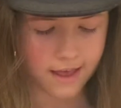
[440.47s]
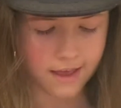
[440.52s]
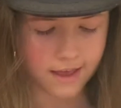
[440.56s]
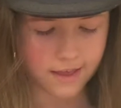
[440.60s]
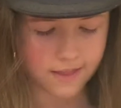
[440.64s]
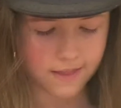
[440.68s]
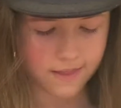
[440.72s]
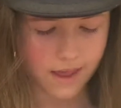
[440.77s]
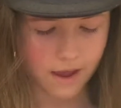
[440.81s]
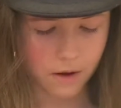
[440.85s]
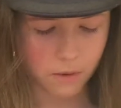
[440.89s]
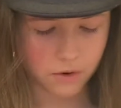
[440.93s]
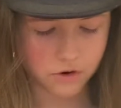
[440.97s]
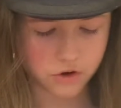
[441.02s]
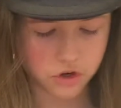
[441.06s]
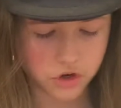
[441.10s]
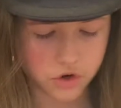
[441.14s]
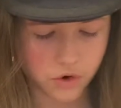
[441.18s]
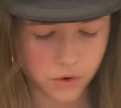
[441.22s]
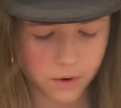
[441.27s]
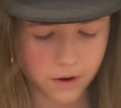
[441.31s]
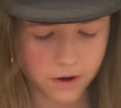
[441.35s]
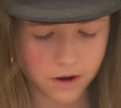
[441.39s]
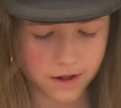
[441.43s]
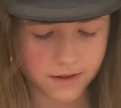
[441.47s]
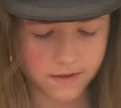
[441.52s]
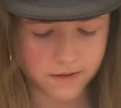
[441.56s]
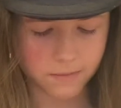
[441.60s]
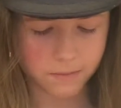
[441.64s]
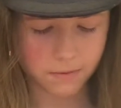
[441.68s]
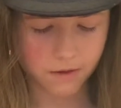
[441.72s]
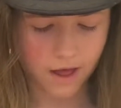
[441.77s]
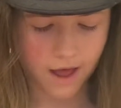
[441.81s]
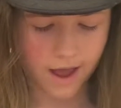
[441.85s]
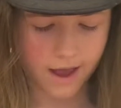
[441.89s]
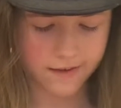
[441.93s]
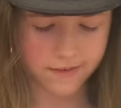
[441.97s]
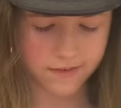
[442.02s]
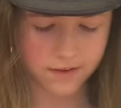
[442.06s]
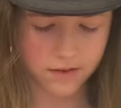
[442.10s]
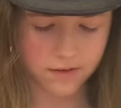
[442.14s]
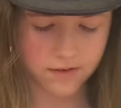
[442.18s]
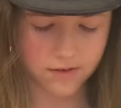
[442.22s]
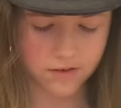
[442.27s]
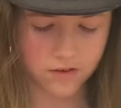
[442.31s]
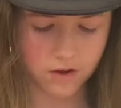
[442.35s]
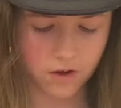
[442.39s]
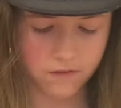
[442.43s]
They were short on supplies, and the
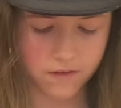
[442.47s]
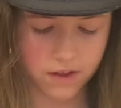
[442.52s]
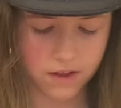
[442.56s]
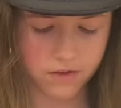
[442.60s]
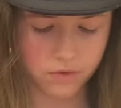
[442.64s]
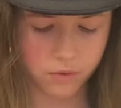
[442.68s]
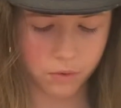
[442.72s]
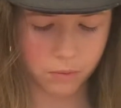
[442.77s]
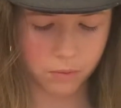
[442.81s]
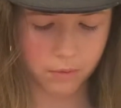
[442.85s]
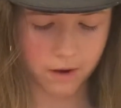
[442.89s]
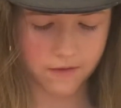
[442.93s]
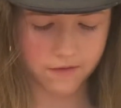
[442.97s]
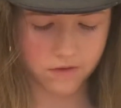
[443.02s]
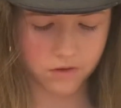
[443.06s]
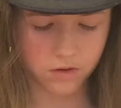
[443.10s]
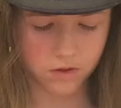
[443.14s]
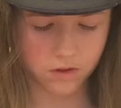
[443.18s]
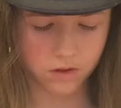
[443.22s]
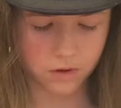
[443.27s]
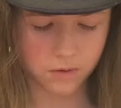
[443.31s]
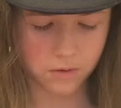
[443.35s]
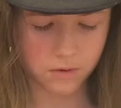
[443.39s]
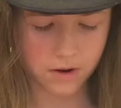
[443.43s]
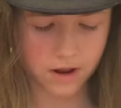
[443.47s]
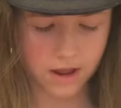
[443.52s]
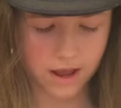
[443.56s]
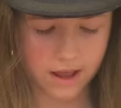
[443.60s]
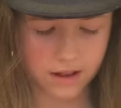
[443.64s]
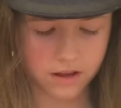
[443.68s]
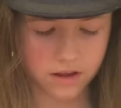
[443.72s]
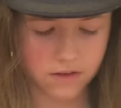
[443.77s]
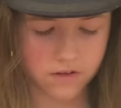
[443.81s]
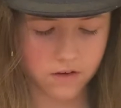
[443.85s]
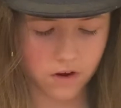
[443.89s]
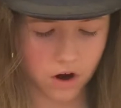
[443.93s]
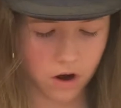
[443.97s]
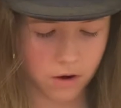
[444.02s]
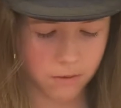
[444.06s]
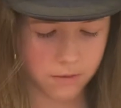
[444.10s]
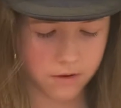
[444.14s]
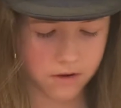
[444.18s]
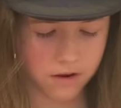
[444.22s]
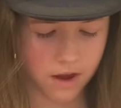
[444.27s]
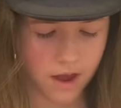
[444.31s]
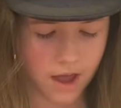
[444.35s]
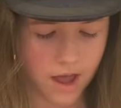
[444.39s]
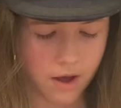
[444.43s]
Soviets were resolute and determined.
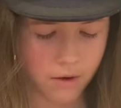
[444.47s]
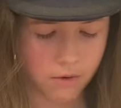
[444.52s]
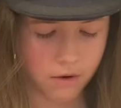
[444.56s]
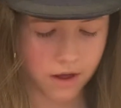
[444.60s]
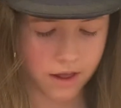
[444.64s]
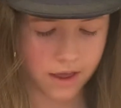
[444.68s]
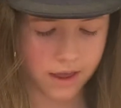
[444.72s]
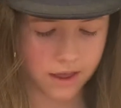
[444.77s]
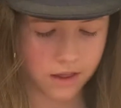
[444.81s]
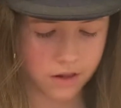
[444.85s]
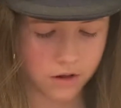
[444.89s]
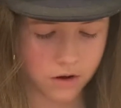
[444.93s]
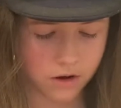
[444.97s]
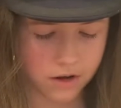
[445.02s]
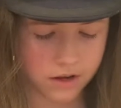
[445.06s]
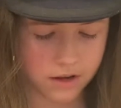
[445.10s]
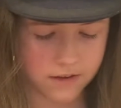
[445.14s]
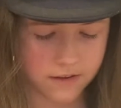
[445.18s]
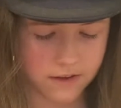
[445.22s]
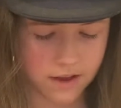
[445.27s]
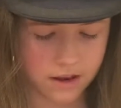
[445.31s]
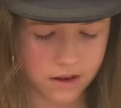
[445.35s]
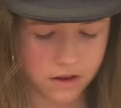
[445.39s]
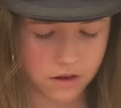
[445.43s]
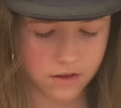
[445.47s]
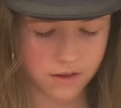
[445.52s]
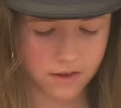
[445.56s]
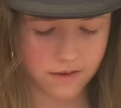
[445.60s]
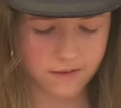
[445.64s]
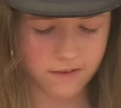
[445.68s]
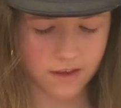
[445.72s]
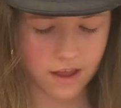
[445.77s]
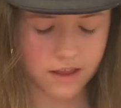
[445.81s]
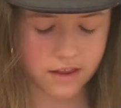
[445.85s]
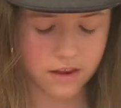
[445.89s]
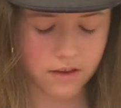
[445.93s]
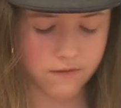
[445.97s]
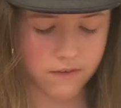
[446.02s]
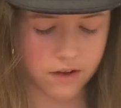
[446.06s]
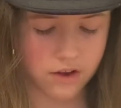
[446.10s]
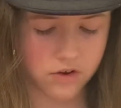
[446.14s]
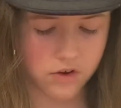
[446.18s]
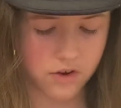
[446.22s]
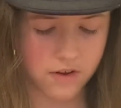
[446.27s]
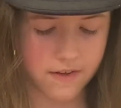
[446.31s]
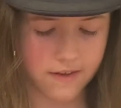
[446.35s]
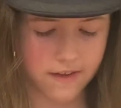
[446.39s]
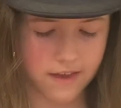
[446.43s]
While Hitler continued to send
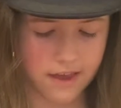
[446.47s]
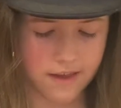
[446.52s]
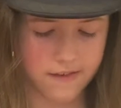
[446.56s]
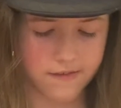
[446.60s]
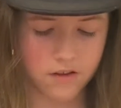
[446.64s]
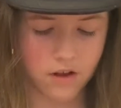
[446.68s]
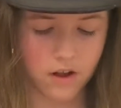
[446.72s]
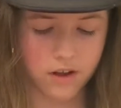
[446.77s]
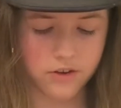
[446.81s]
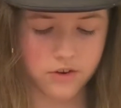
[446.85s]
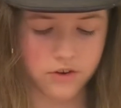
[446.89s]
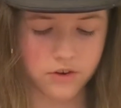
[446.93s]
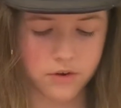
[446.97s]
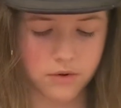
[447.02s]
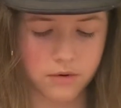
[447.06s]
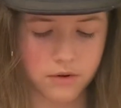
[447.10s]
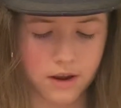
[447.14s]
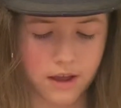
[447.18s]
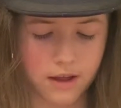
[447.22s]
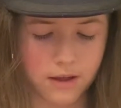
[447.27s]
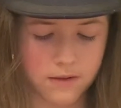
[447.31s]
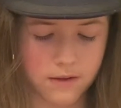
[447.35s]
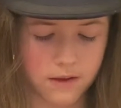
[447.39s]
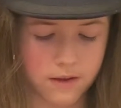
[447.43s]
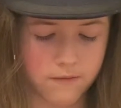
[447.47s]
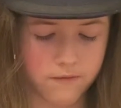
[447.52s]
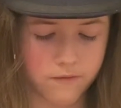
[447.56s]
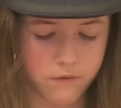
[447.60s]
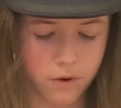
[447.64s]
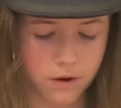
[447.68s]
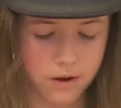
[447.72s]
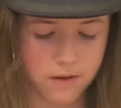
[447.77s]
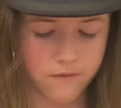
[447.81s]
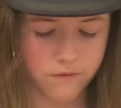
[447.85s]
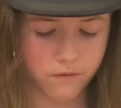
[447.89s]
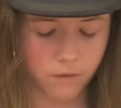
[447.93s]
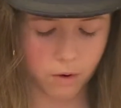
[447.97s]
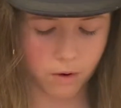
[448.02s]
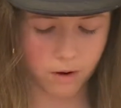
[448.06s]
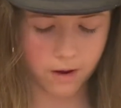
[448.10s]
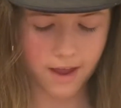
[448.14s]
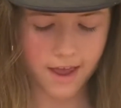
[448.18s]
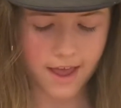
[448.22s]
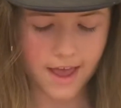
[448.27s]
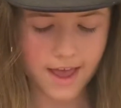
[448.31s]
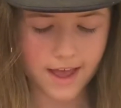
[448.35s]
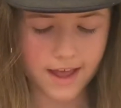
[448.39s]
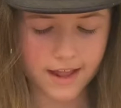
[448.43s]
divisions east on June 1944,
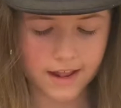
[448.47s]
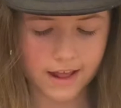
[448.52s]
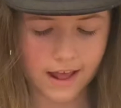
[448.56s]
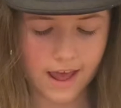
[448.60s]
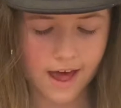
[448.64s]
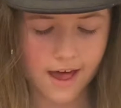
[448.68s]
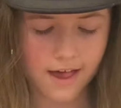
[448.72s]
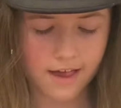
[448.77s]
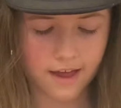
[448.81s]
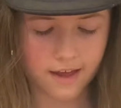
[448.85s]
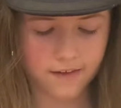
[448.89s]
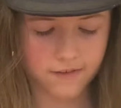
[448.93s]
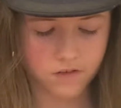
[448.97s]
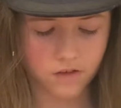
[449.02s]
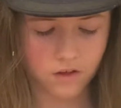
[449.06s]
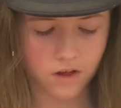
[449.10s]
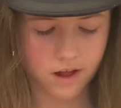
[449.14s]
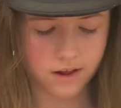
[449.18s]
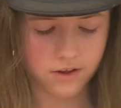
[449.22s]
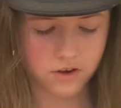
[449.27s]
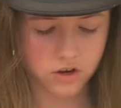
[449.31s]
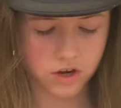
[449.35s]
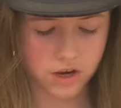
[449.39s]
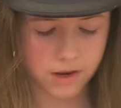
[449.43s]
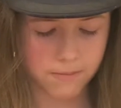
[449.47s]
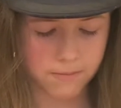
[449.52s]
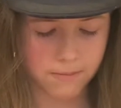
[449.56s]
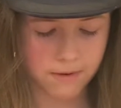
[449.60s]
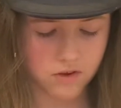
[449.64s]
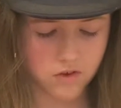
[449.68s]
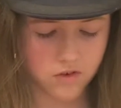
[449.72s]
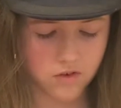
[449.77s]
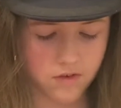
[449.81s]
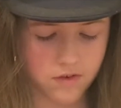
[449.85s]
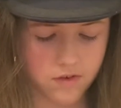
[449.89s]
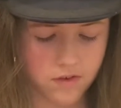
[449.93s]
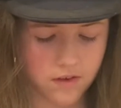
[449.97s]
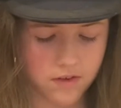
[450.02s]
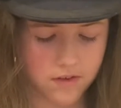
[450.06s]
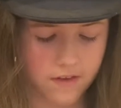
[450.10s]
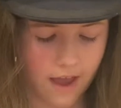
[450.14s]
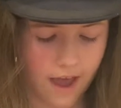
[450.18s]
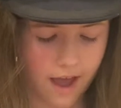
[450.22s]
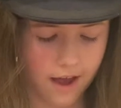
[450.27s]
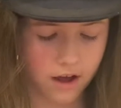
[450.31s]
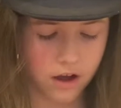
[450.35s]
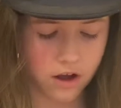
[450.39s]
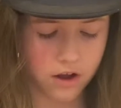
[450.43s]
the Allies launched an ambitious
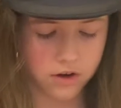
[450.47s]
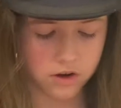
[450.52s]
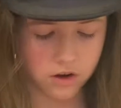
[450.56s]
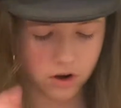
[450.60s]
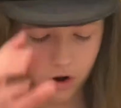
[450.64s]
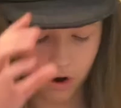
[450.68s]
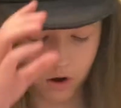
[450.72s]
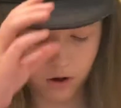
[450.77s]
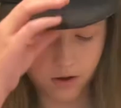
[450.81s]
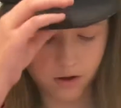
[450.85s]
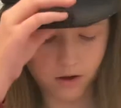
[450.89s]
attack on Europe.